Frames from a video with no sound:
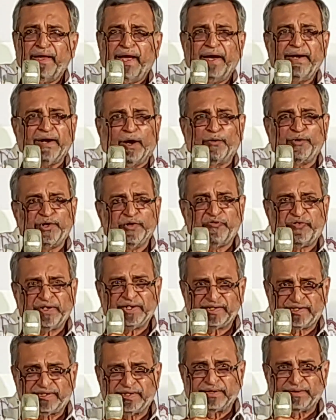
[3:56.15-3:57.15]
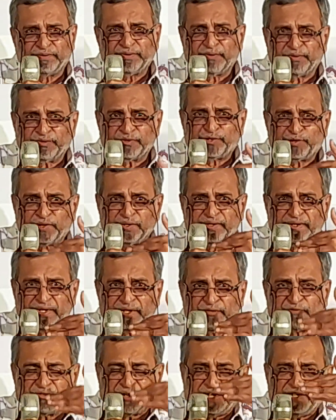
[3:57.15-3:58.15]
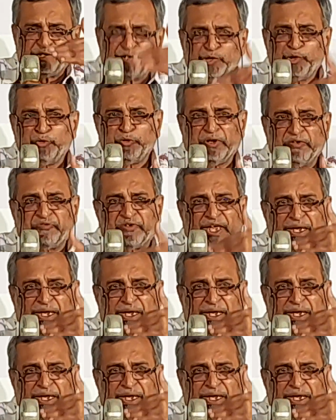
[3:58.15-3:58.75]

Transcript: and out of his uh, the french new wave